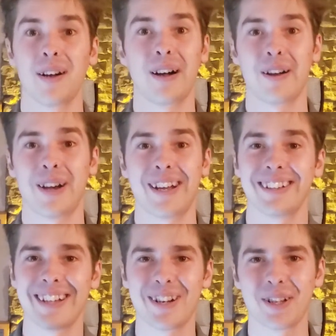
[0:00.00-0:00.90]
All right,
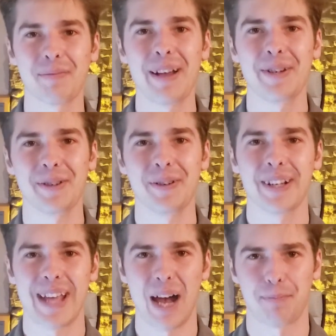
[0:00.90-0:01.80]
here's my new
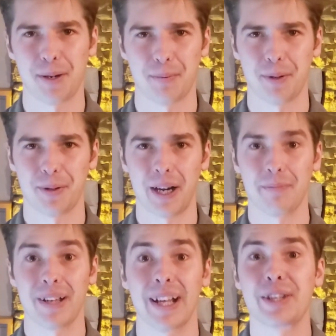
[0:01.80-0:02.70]
gap year program.
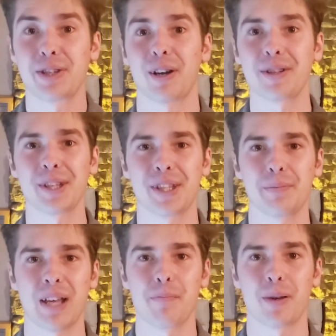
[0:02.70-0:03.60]
It starts in
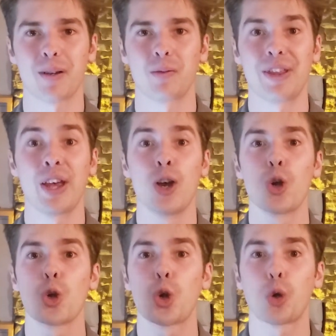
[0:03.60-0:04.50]
September with
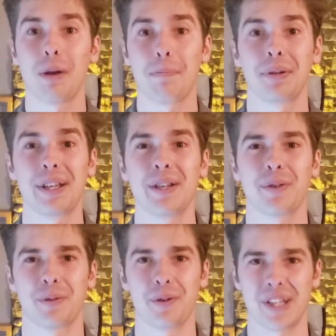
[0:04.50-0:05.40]
crippling
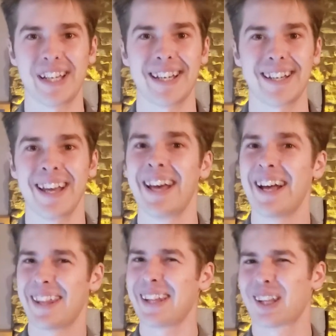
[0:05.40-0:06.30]
routine.
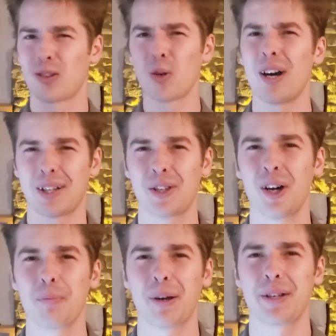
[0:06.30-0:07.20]
Then through
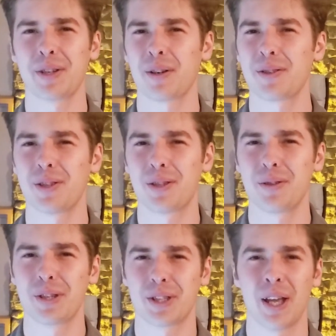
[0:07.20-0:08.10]
October, it turns into
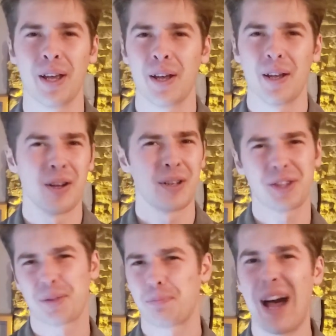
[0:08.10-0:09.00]
just
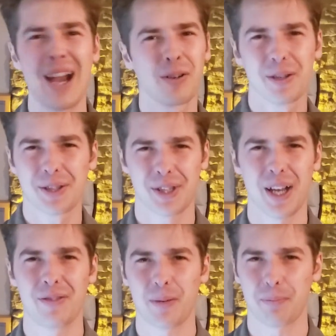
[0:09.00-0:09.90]
spirals
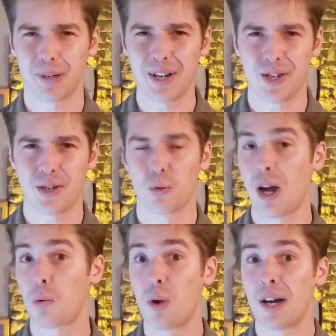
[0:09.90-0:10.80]
of depression
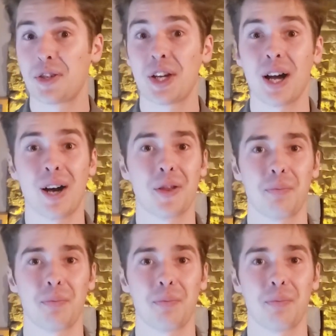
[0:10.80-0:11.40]
while watching other